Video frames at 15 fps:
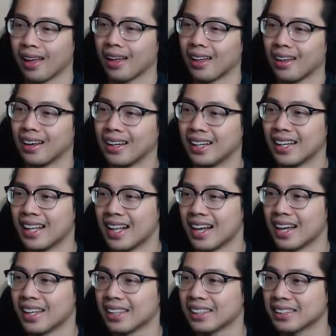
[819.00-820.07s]

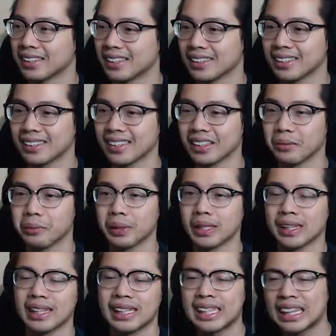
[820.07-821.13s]
I think this is gonna
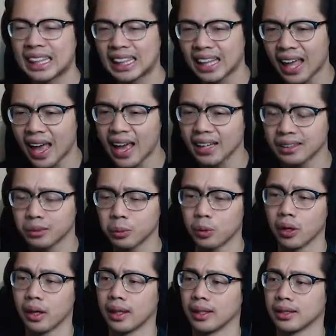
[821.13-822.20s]
be the last
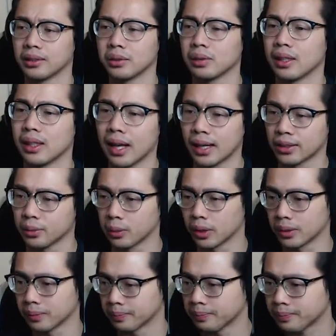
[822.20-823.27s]
one. Let's do the last
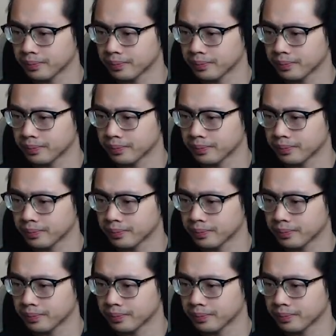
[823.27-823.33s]
one